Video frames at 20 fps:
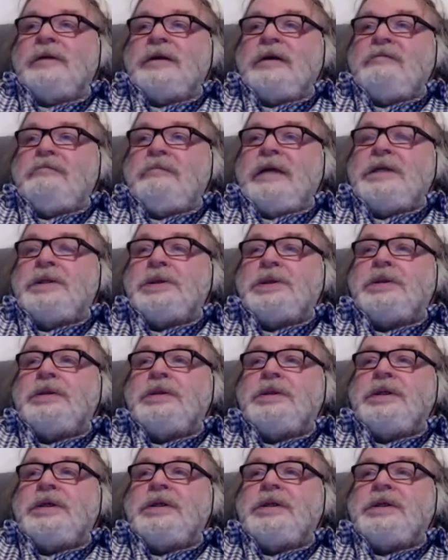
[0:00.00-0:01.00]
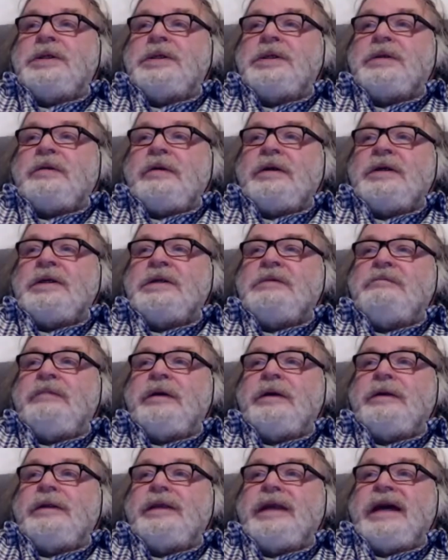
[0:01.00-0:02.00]
They don't mention Jesus
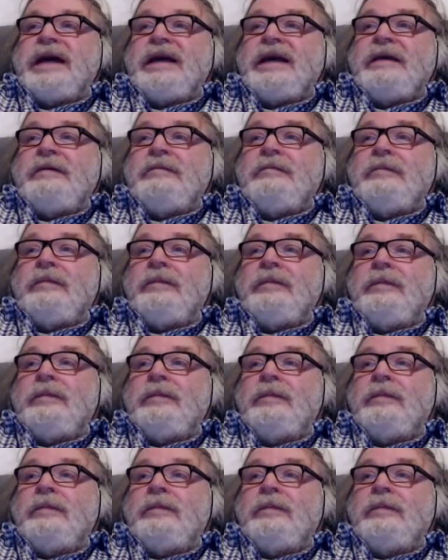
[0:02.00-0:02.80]
Christ by name,